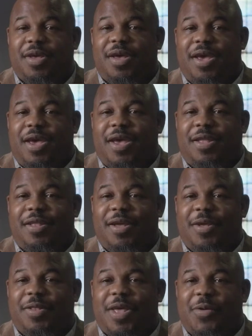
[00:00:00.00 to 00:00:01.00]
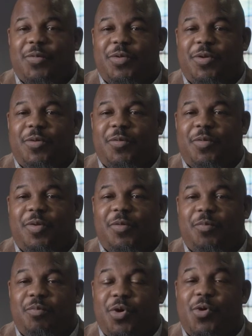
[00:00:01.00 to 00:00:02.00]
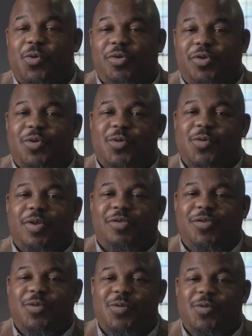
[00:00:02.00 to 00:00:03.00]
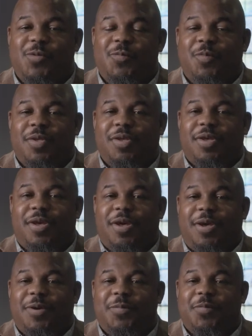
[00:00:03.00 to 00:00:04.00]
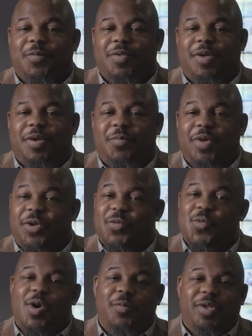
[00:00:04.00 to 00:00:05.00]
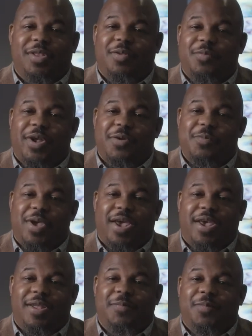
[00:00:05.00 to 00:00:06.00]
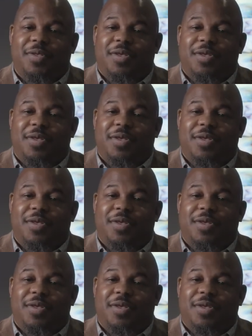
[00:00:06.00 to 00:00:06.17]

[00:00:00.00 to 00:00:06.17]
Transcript: and that will mold you into a better woman and a better man.